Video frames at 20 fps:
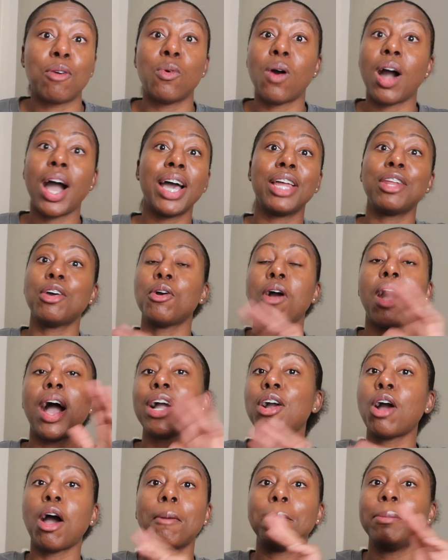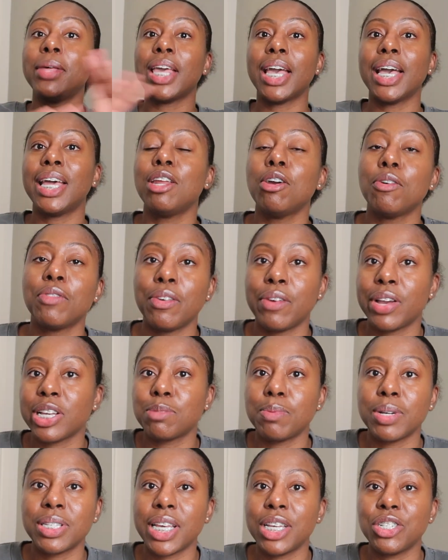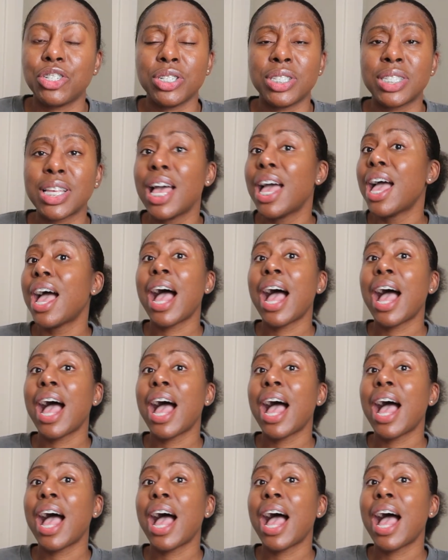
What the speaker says: well, I can't meet any of their expectations.